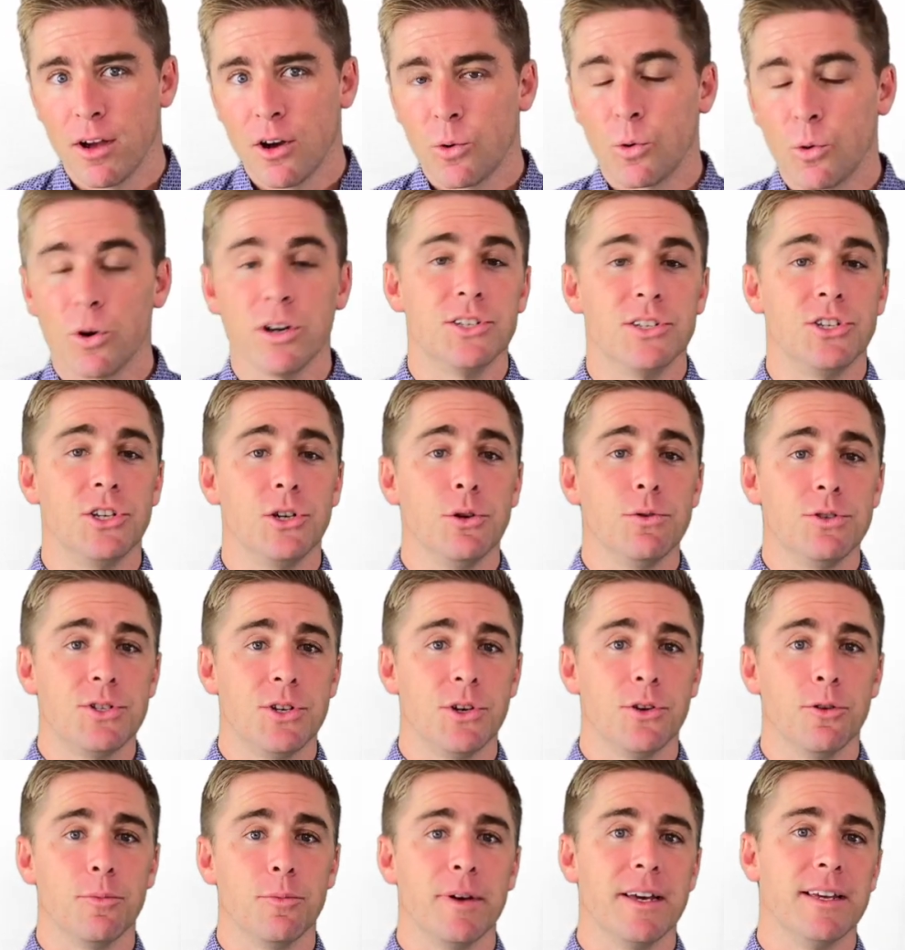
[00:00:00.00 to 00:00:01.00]
whereas
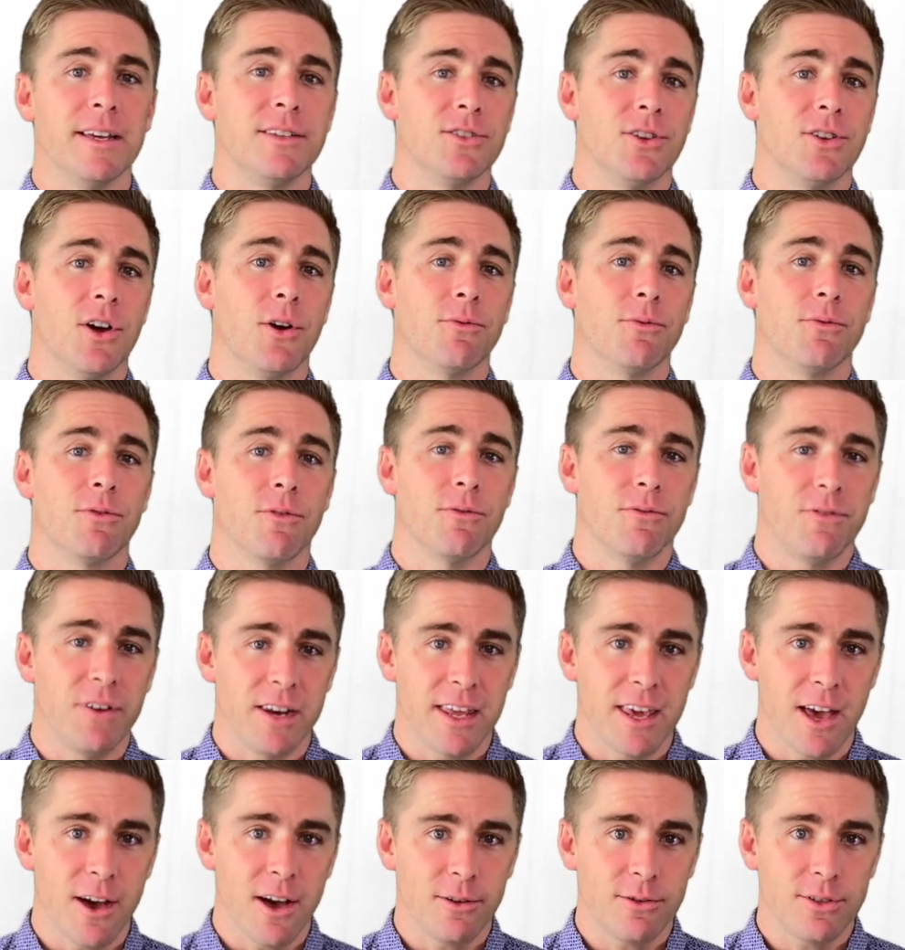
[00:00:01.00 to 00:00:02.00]
YouTube is known for
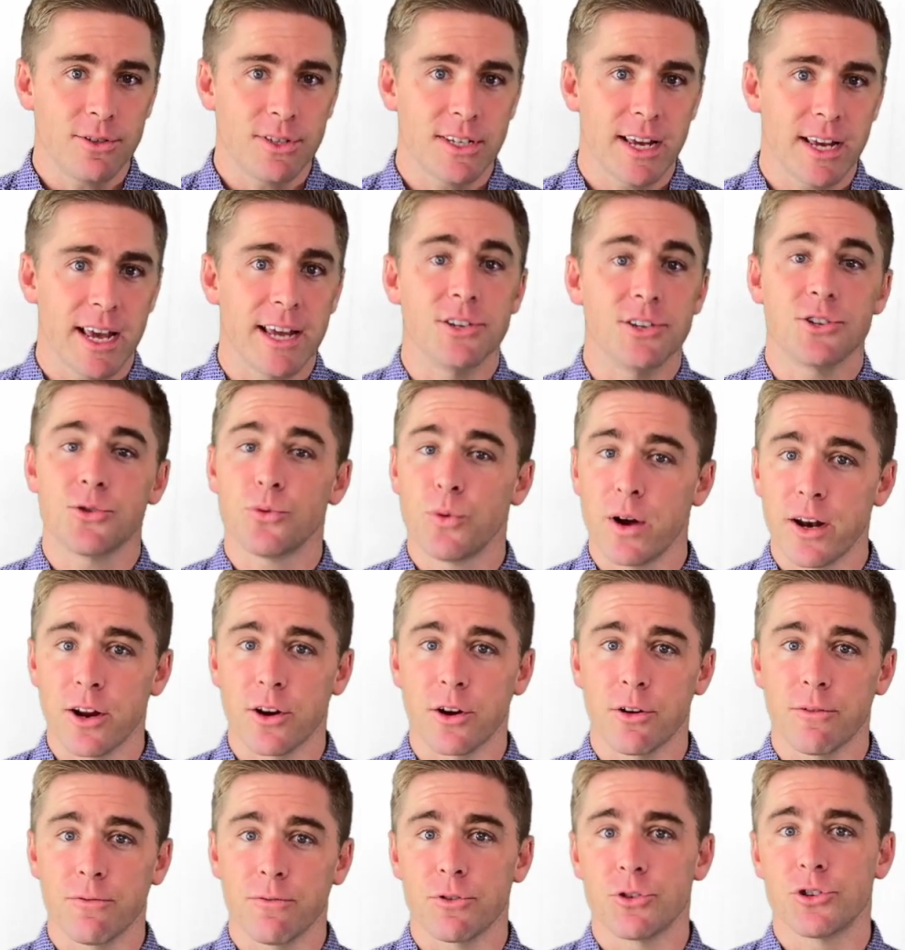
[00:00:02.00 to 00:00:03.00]
videos and
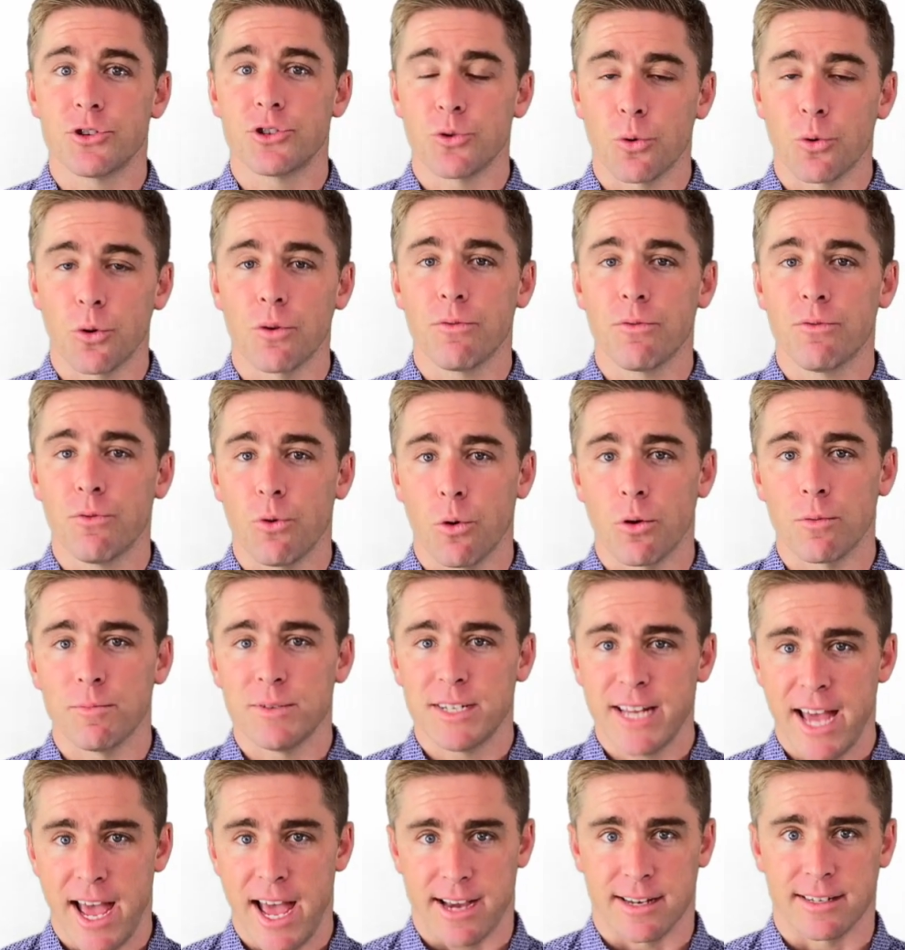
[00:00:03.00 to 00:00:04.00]
Twitter for short-form
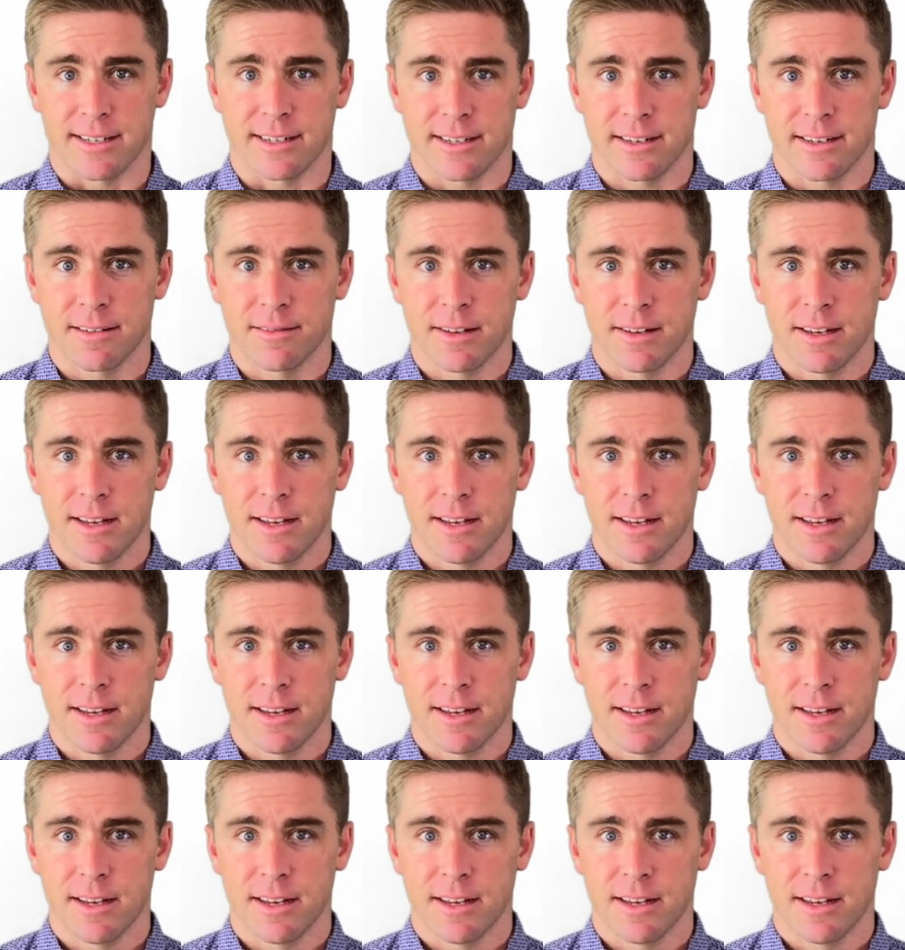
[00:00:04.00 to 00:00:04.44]
text.